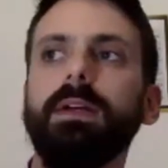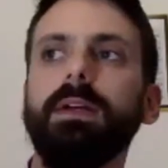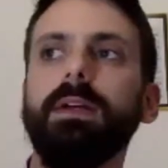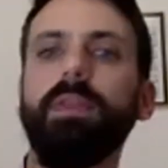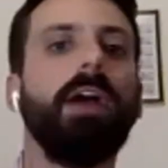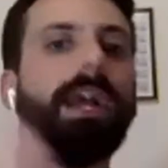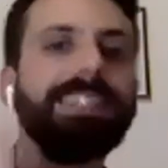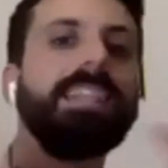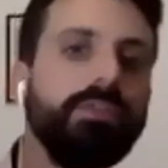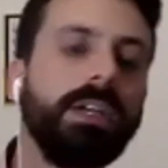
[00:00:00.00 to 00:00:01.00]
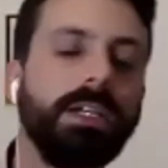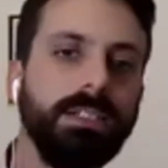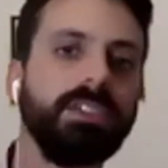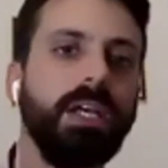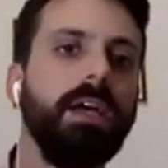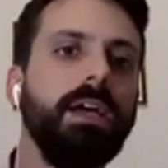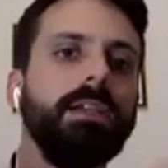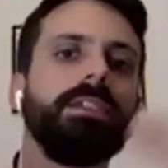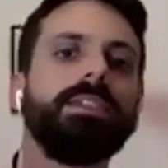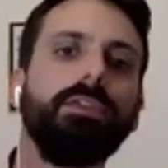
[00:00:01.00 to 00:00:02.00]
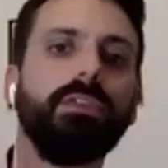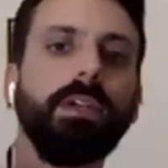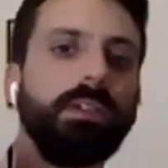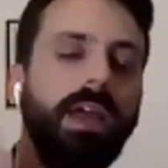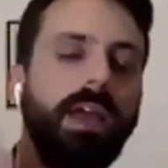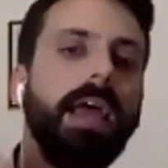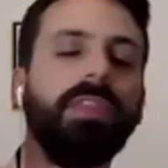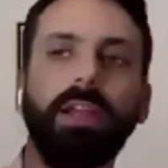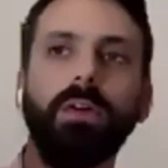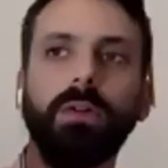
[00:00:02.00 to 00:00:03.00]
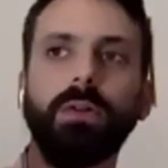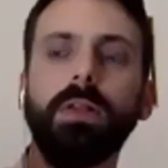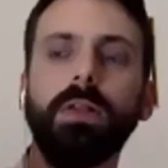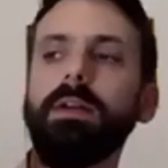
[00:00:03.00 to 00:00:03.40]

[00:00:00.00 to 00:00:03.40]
there are different concerns, different ethical